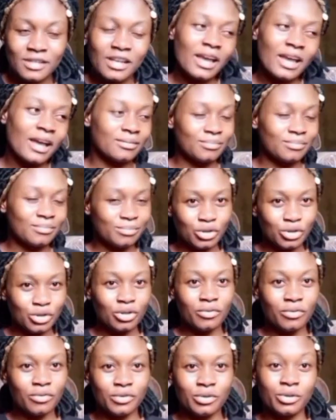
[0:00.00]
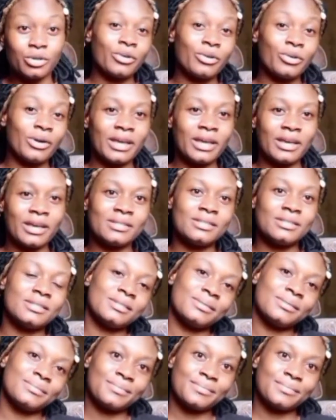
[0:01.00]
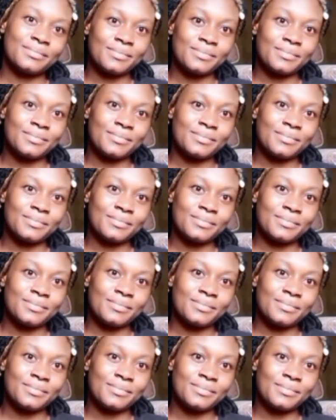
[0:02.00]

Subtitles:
Yeah, both of you, crackheads.